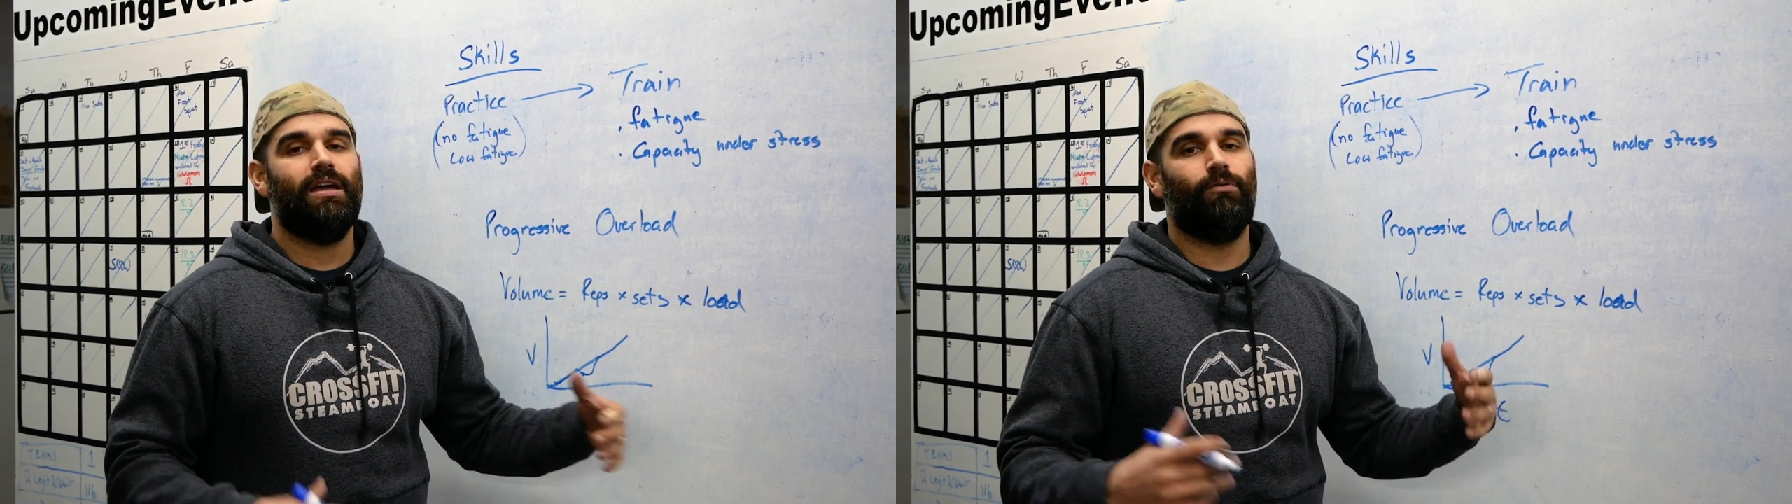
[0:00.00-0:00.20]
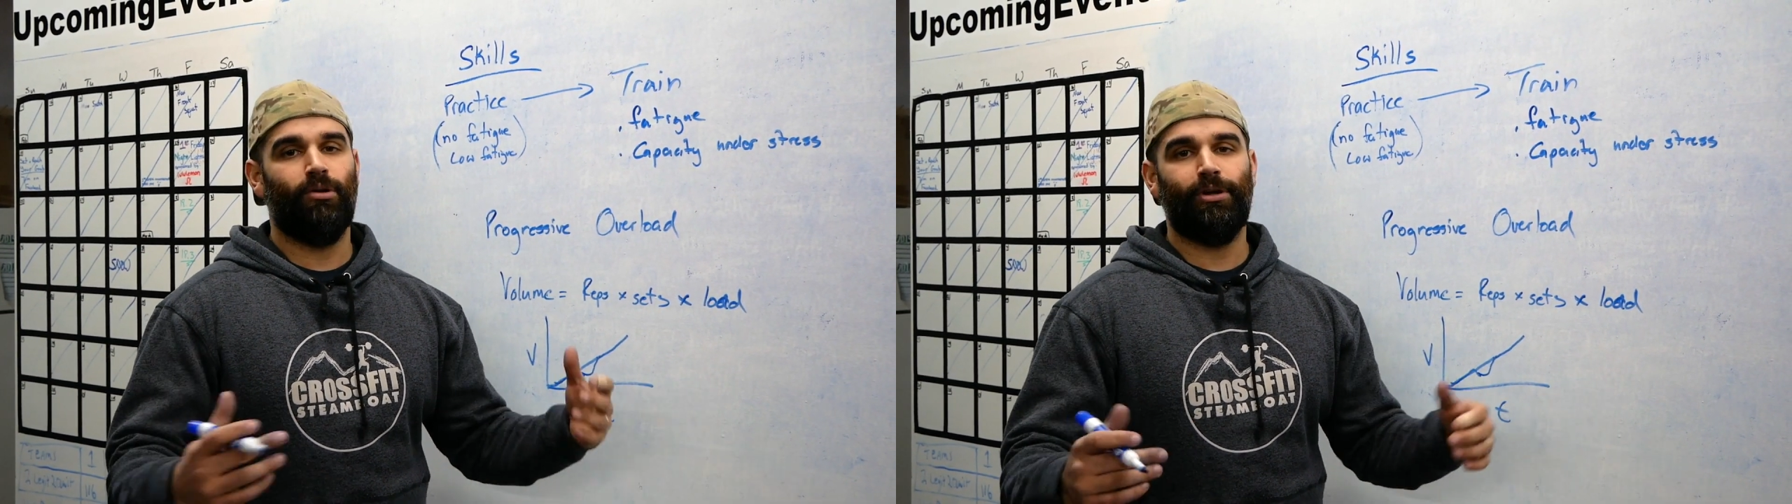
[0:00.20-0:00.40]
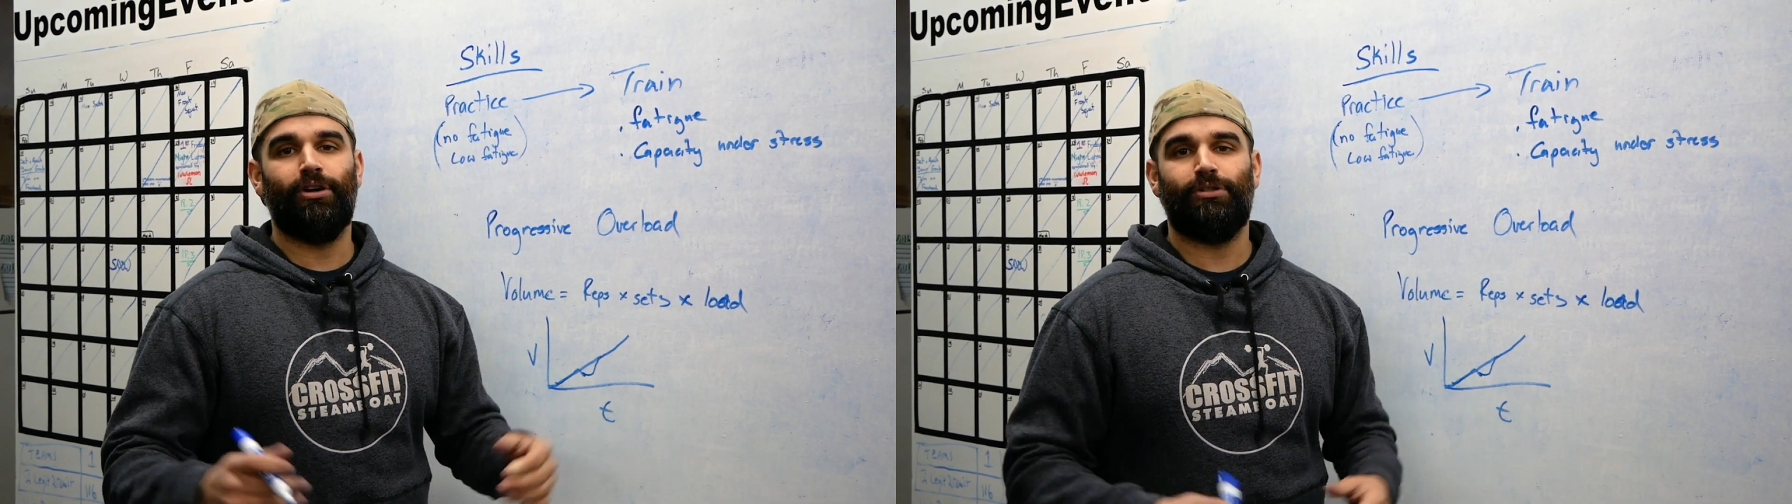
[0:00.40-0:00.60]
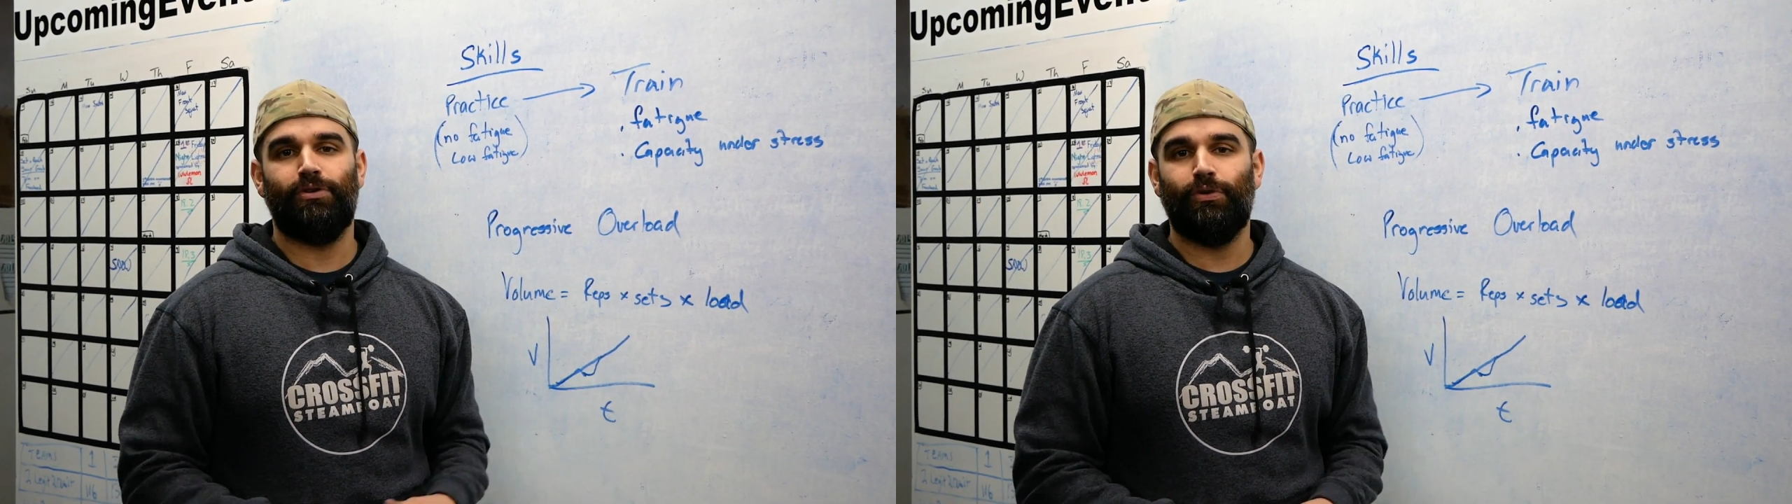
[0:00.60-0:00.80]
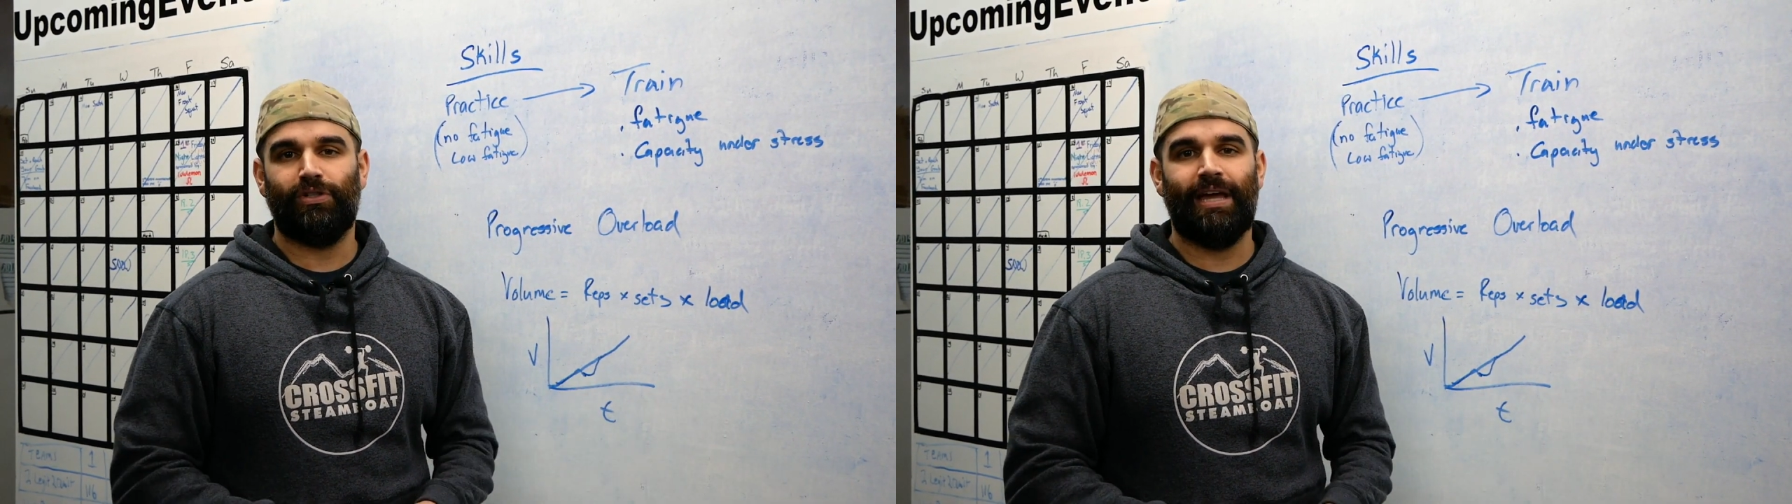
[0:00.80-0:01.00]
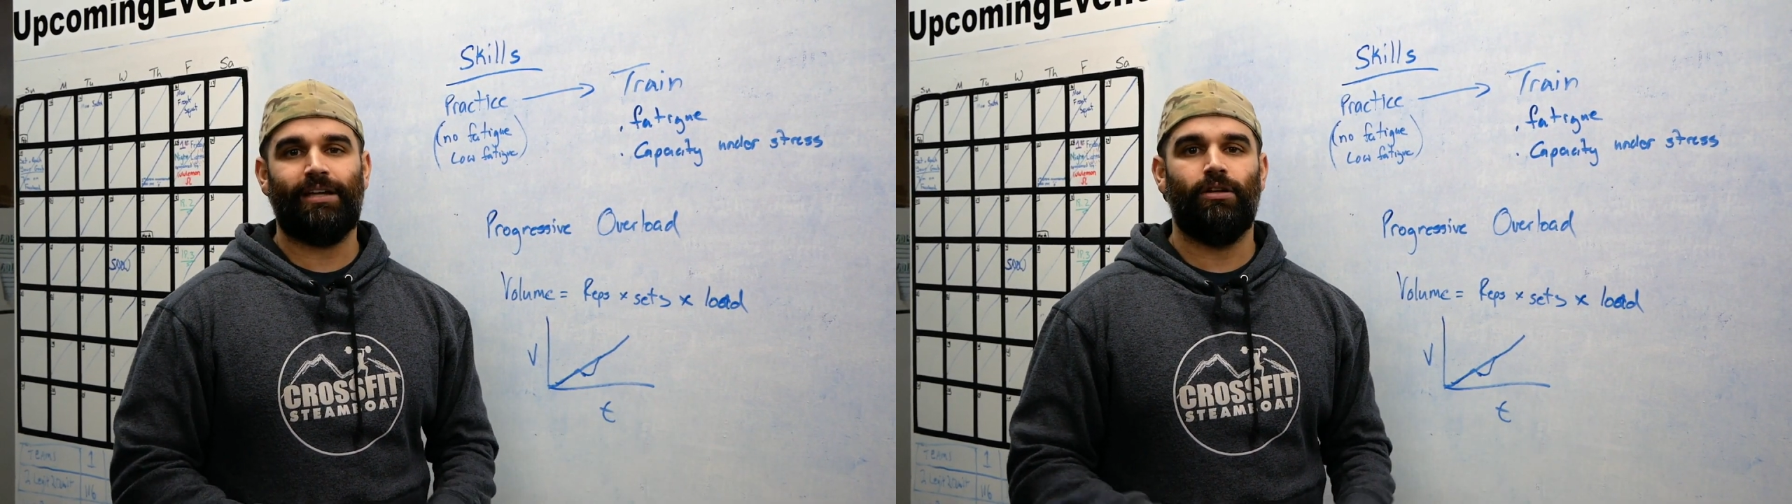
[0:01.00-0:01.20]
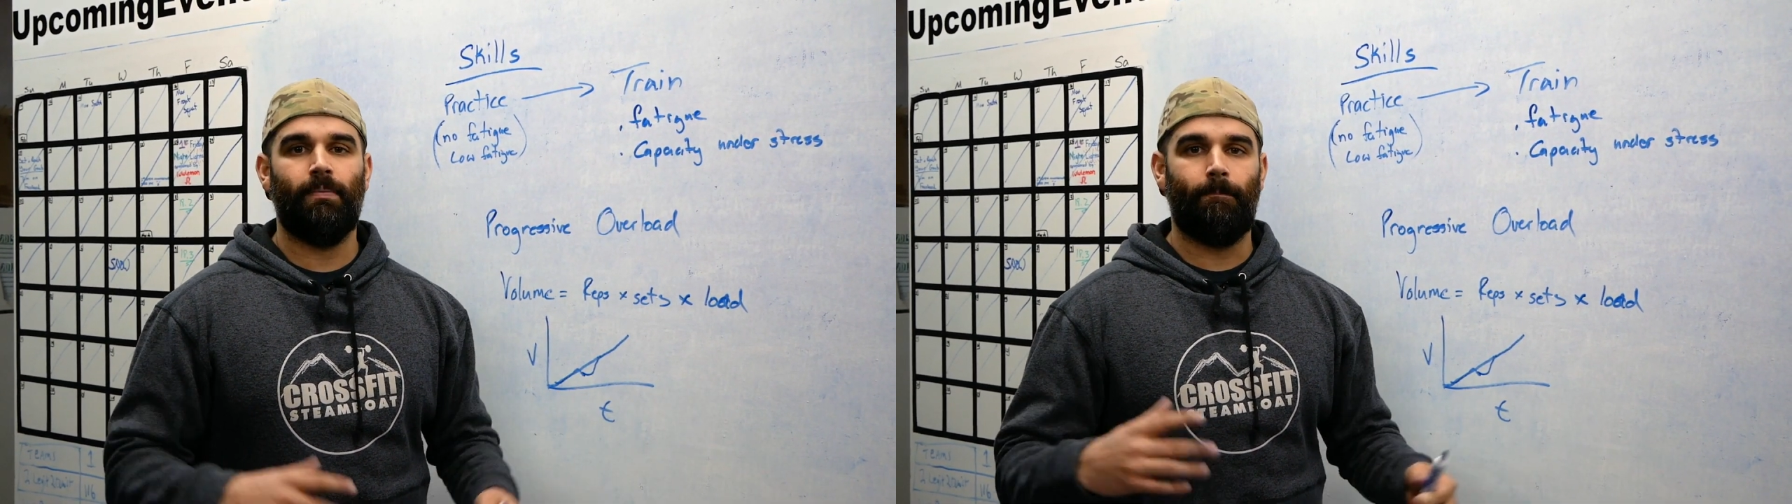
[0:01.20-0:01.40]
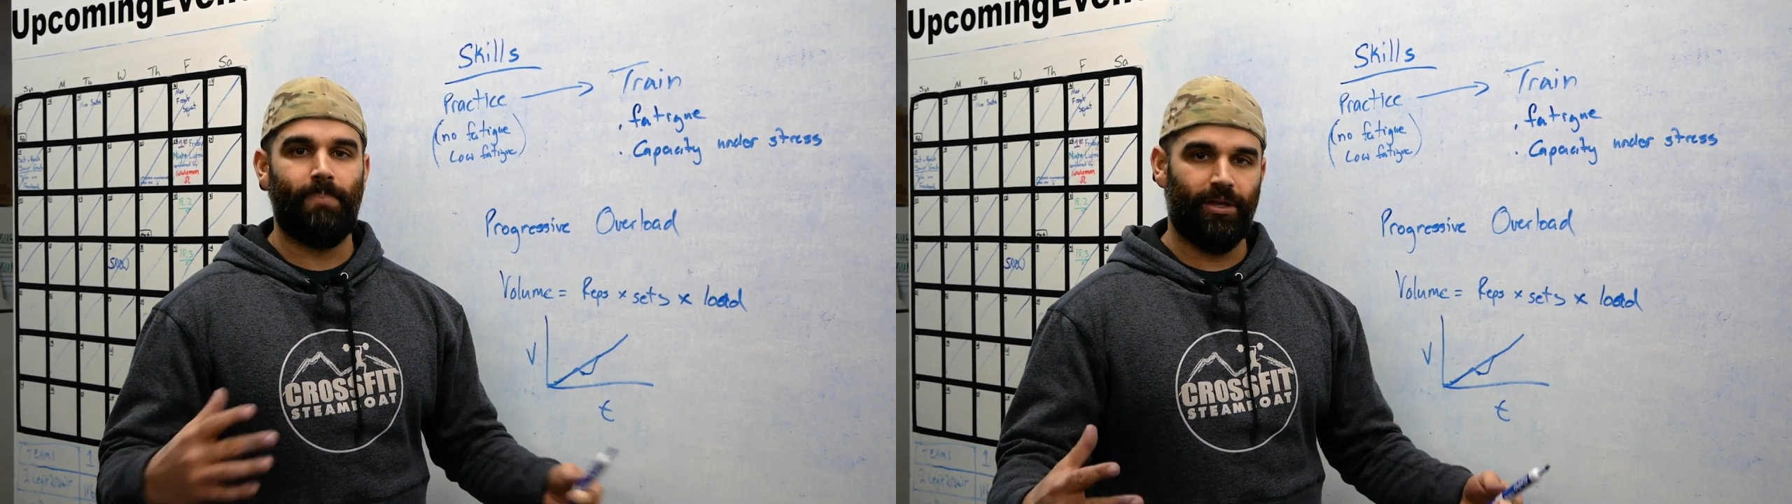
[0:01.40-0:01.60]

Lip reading: We're gonna be going into a new cycle,